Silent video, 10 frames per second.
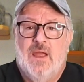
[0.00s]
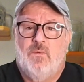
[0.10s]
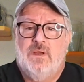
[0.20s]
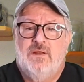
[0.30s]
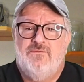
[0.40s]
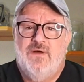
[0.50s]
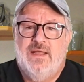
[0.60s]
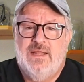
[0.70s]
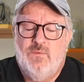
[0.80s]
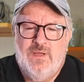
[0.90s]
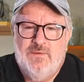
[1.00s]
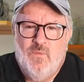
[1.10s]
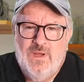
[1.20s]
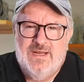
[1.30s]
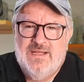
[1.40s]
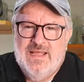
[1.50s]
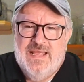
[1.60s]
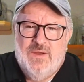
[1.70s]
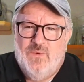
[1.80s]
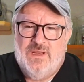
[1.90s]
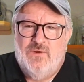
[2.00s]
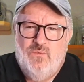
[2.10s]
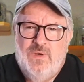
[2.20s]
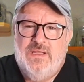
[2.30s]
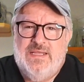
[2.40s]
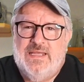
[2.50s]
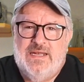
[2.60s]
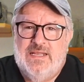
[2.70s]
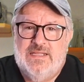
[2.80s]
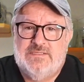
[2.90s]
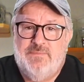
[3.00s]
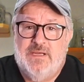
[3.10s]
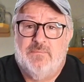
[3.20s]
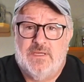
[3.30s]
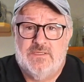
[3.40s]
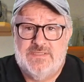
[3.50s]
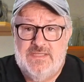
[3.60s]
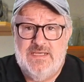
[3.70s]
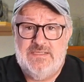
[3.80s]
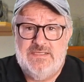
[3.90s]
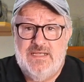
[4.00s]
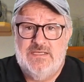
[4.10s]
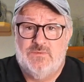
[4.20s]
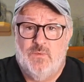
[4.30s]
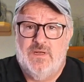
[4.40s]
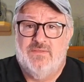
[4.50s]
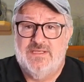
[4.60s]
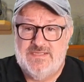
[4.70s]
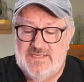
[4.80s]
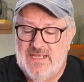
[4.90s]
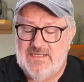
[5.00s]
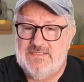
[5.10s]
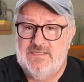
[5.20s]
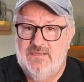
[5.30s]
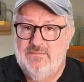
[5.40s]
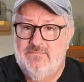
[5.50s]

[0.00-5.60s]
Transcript: And we're going to find out, we're going to really get into this beer because this is one of the six